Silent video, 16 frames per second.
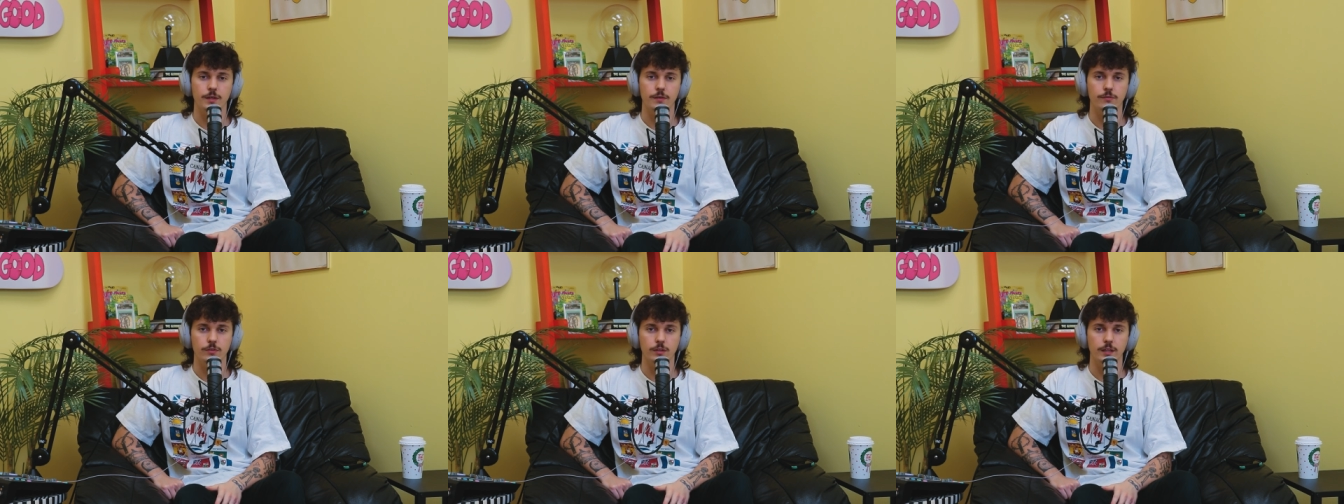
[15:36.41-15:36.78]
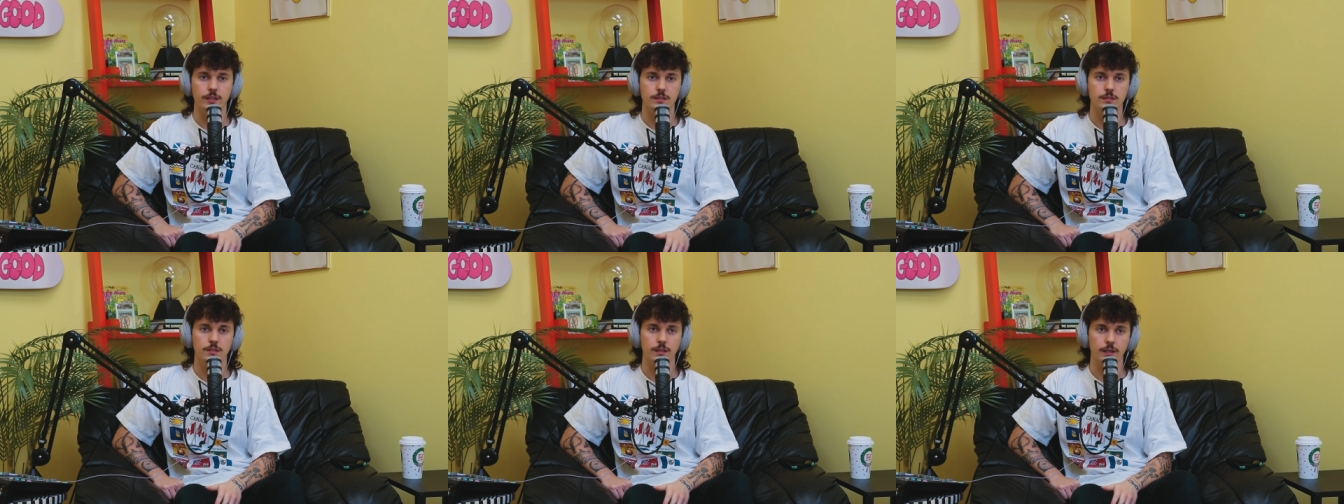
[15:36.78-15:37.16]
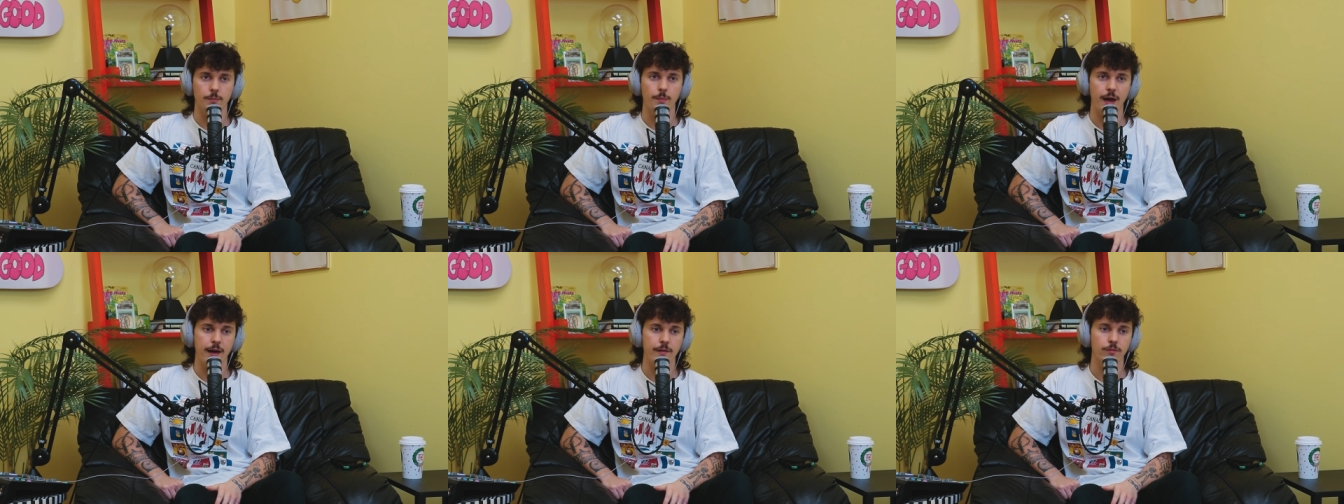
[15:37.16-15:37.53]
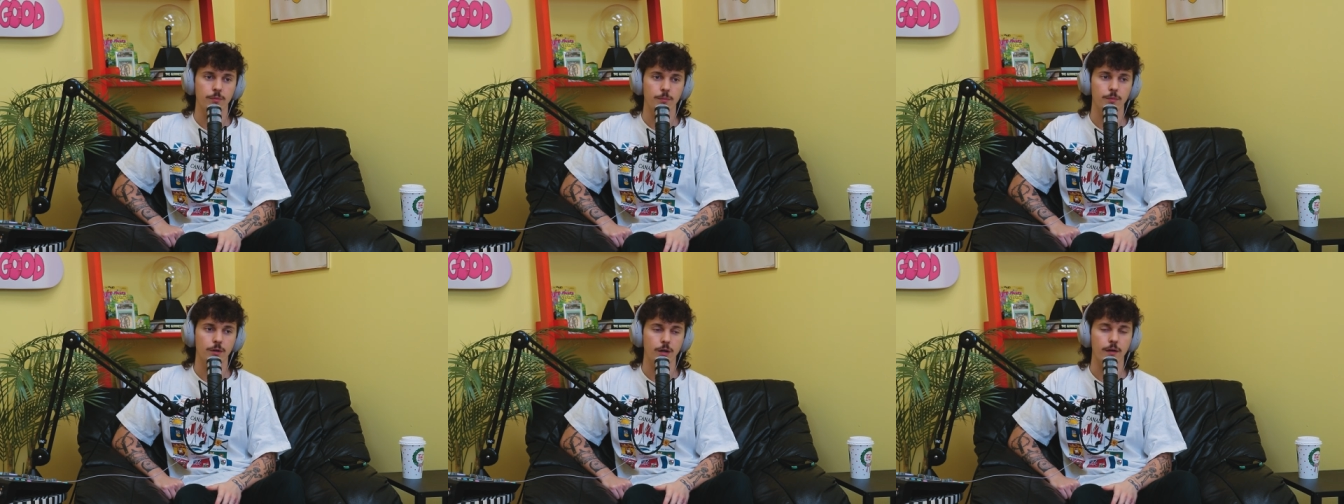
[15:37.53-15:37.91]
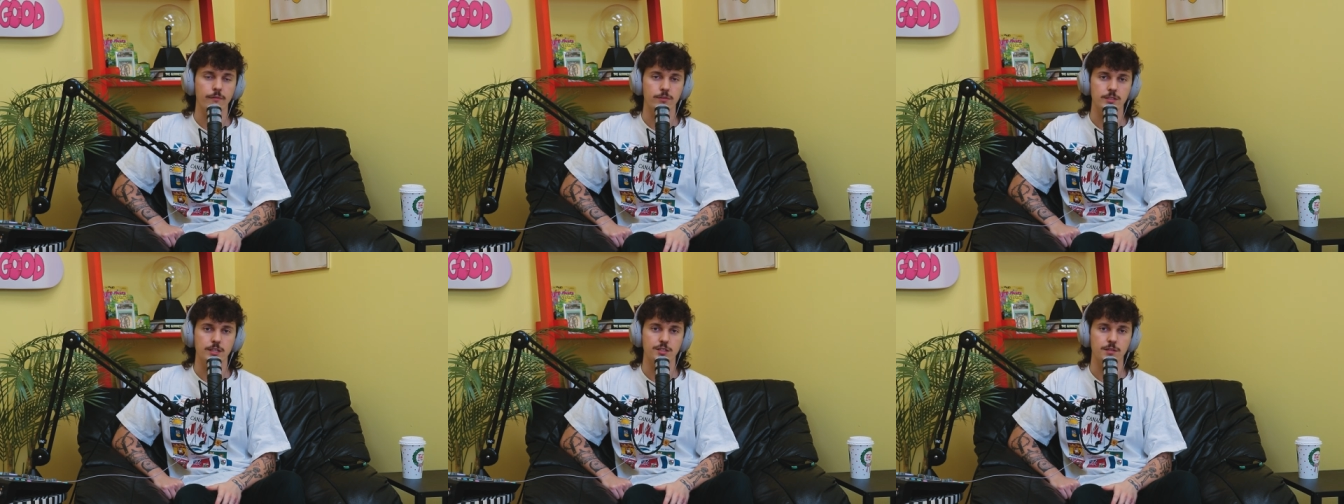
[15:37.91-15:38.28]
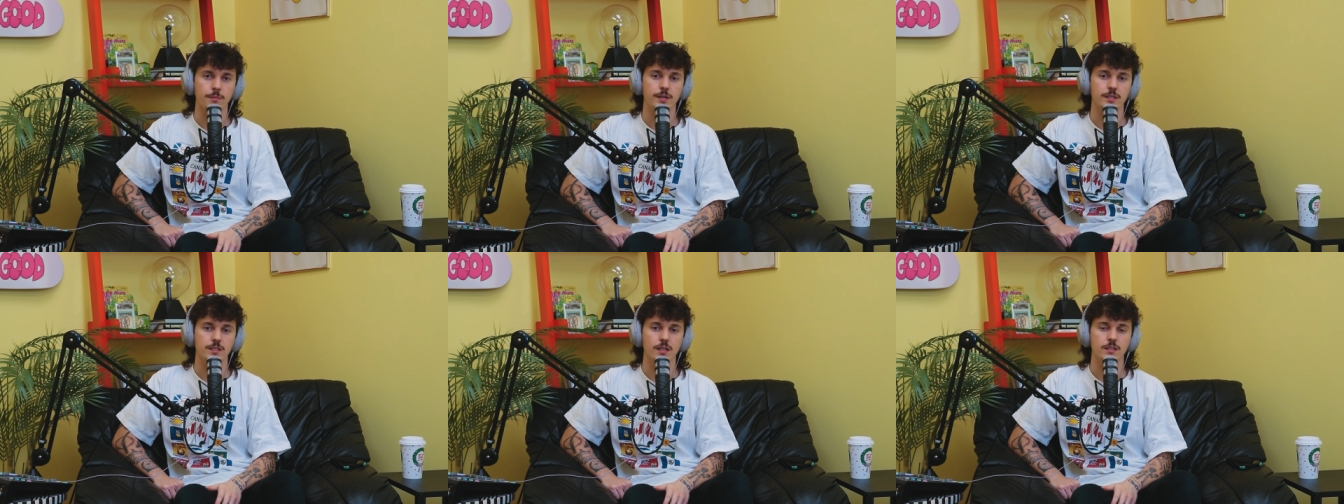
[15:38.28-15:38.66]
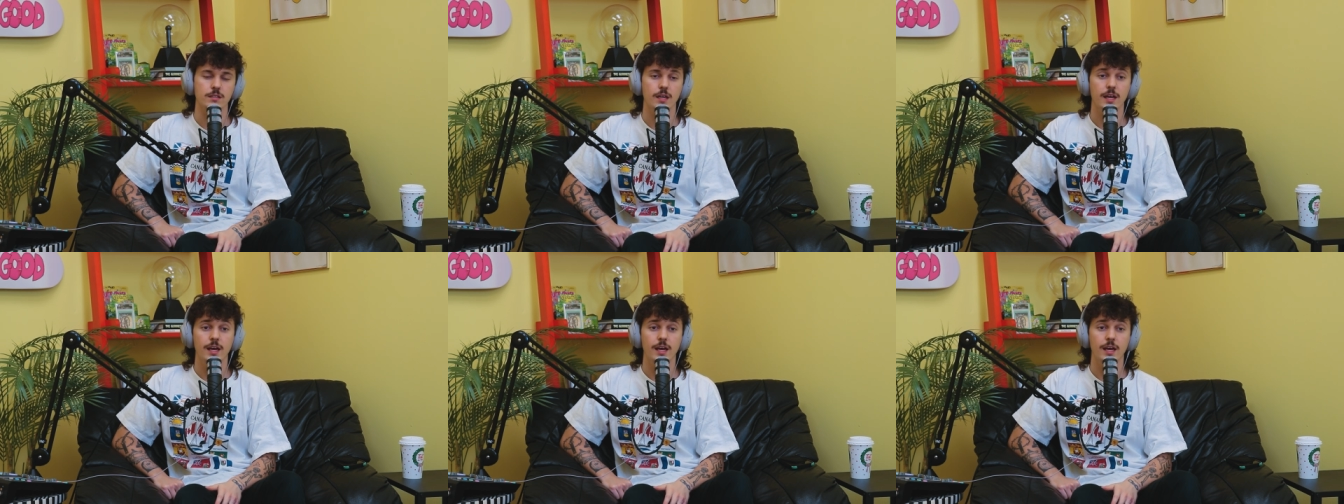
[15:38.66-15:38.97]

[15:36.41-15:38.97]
and for like to like have a conversation that makes sense.